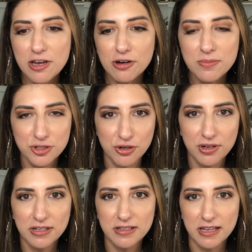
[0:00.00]
Here I'm
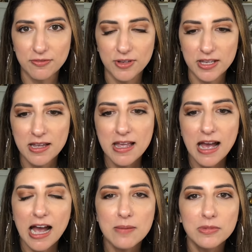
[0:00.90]
sharing a navy.
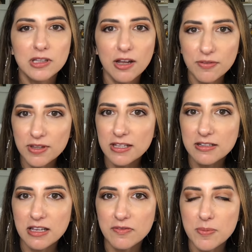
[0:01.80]
I'm loving the
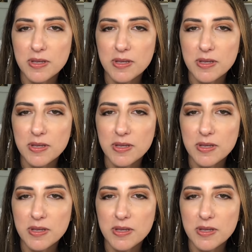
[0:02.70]
navy